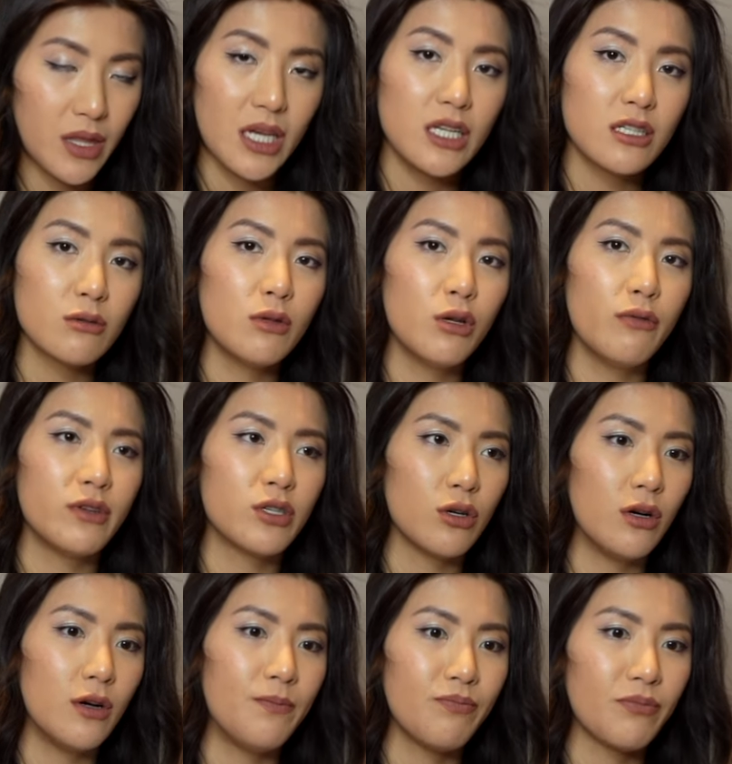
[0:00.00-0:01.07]
These from Louis
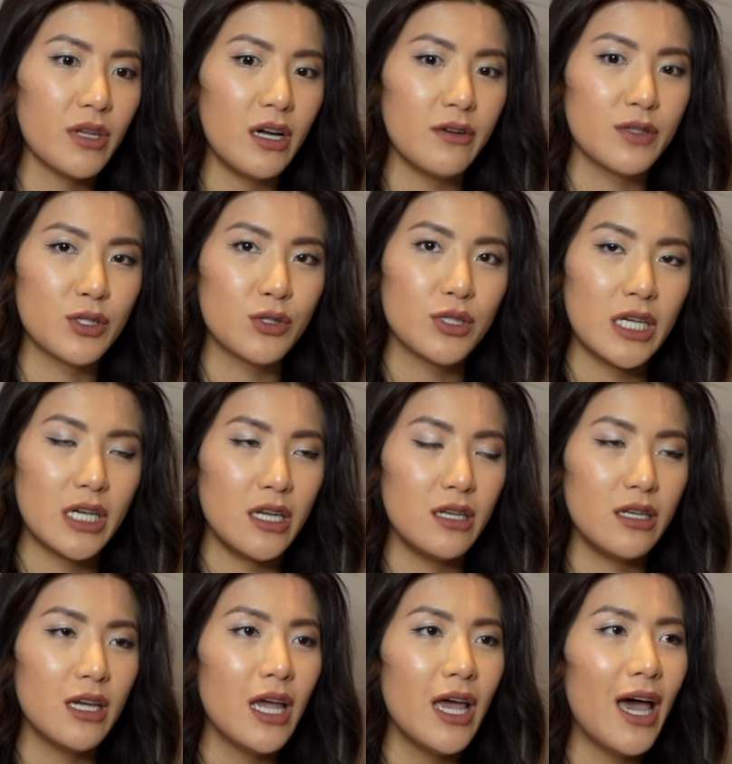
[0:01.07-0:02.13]
Vuitton, I've
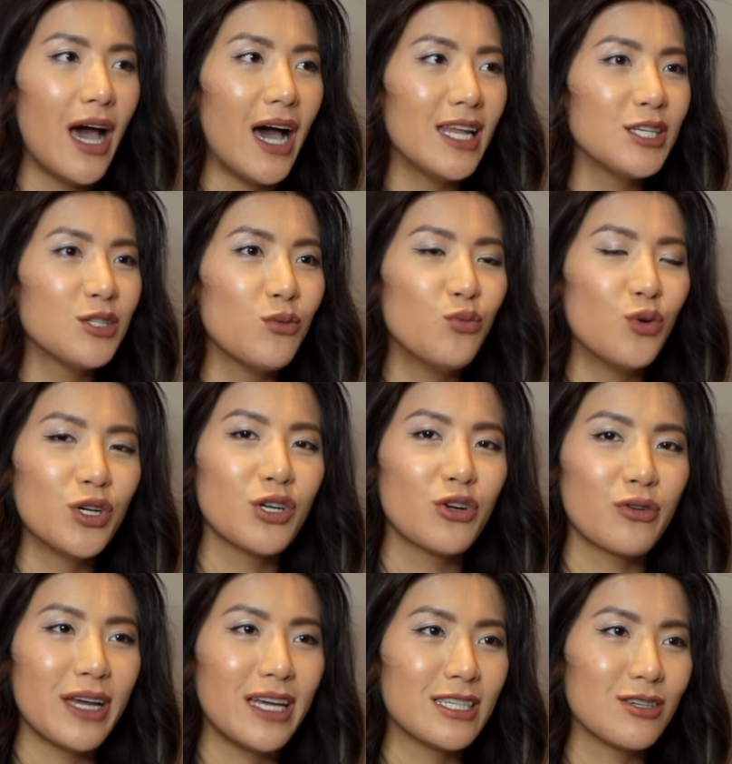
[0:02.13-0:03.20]
seen at least on one
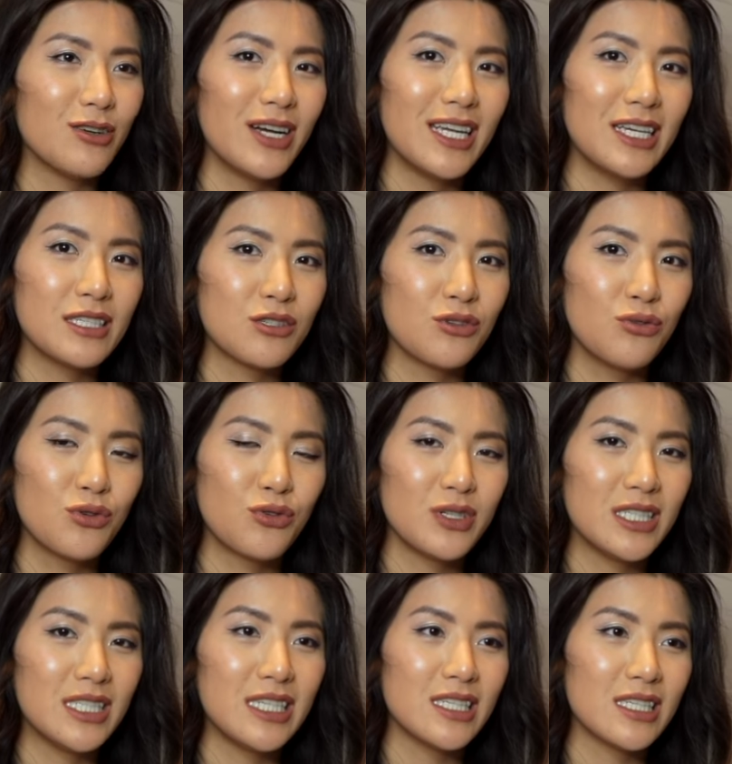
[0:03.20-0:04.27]
creator, at least, called
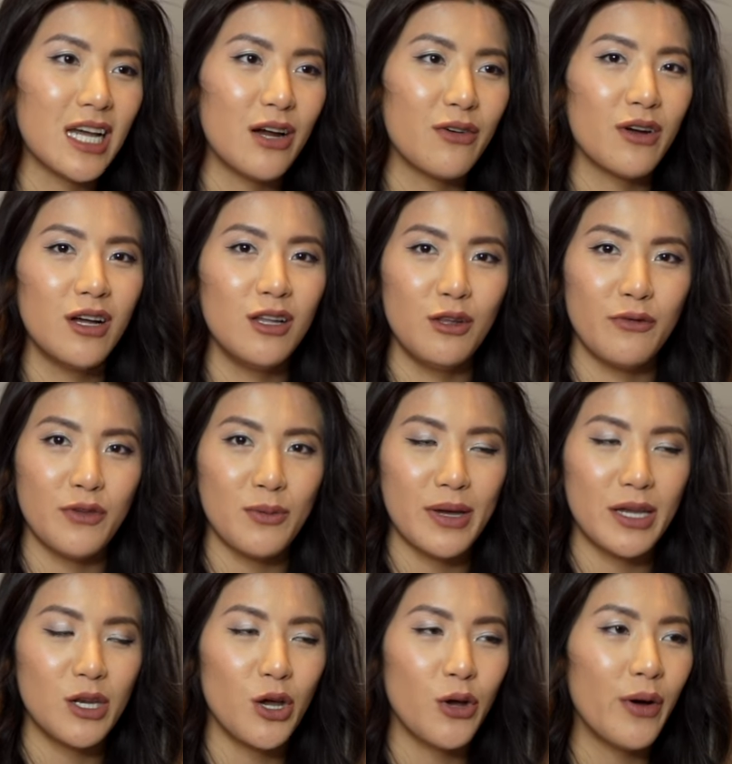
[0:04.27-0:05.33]
Christy Sarah. A lot of you
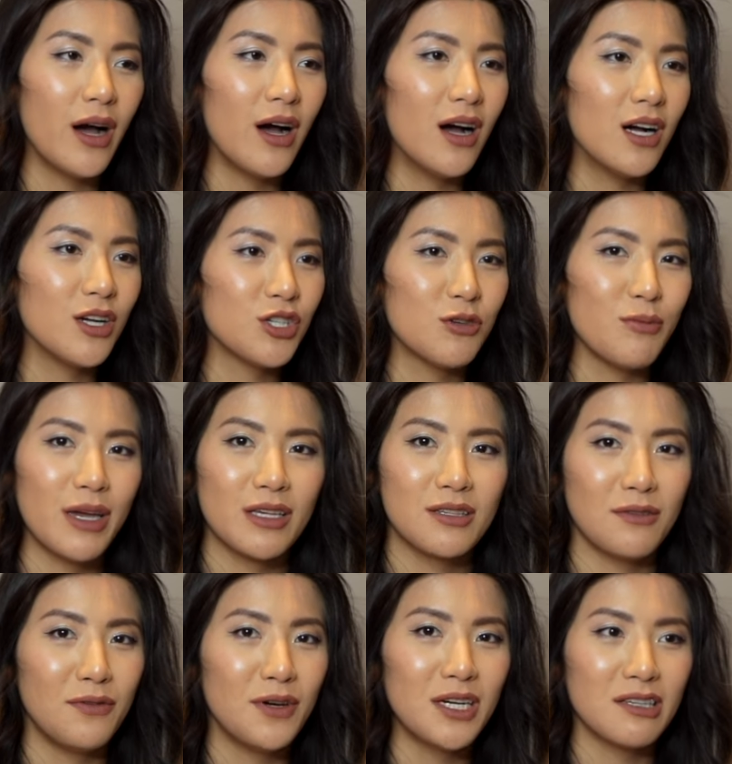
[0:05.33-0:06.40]
may know her. She makes
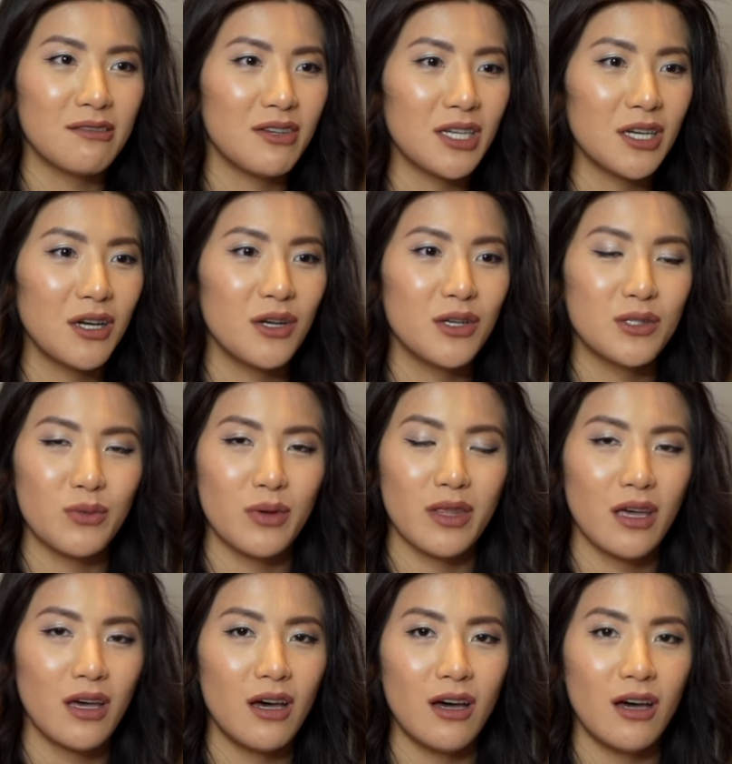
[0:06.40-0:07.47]
the funniest videos with
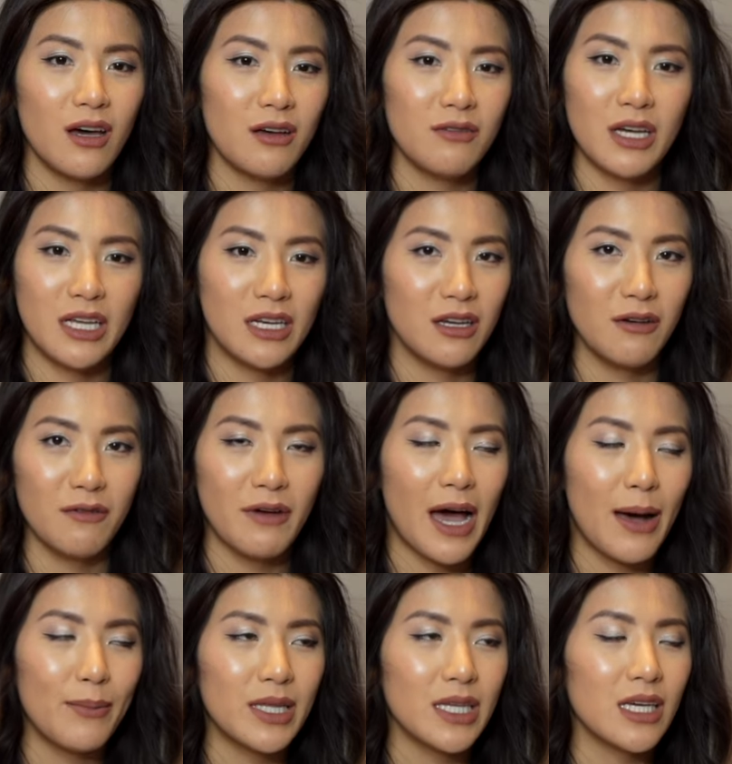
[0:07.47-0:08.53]
her and her
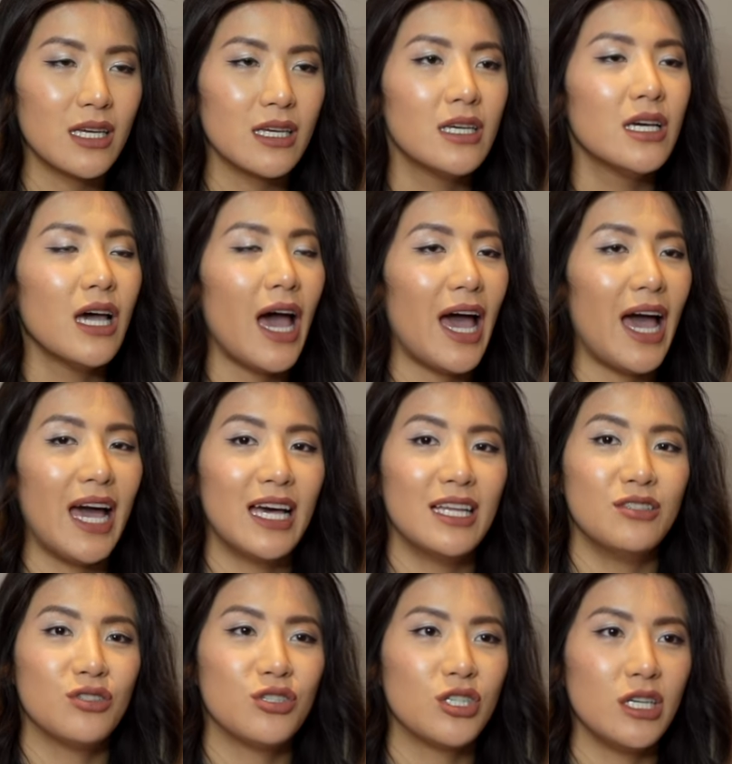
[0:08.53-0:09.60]
family,
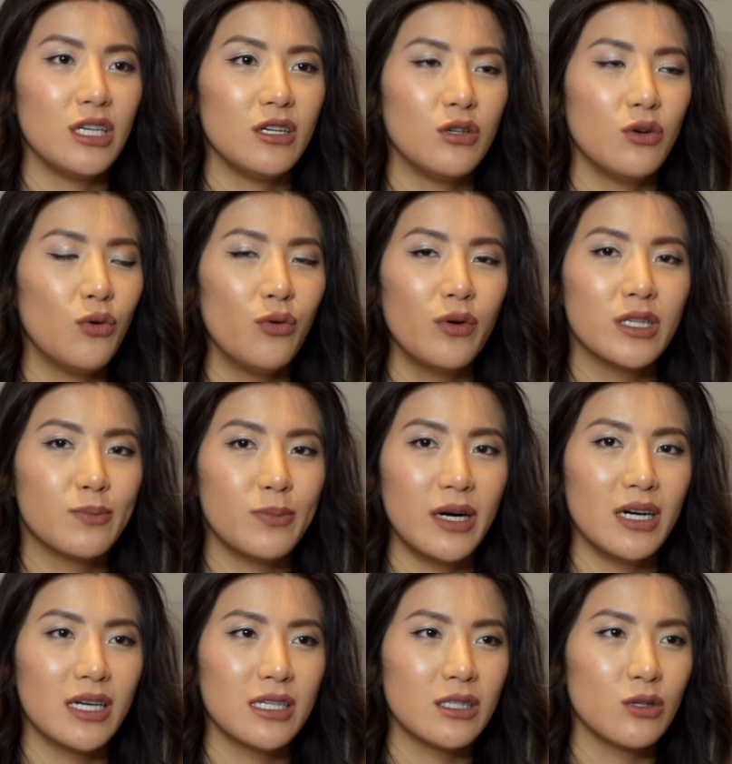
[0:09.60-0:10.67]
and she always
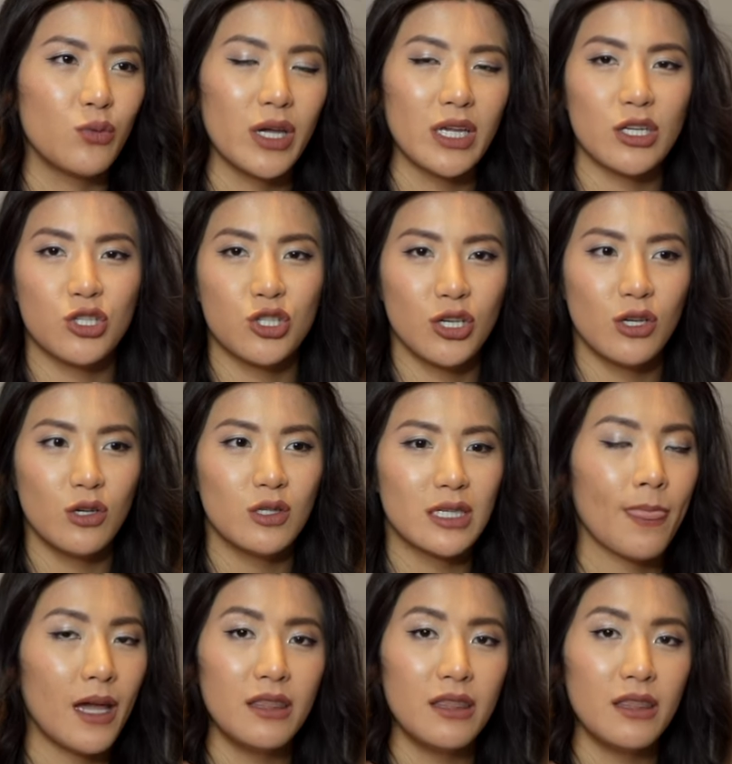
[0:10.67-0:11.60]
buys the weirdest shoes.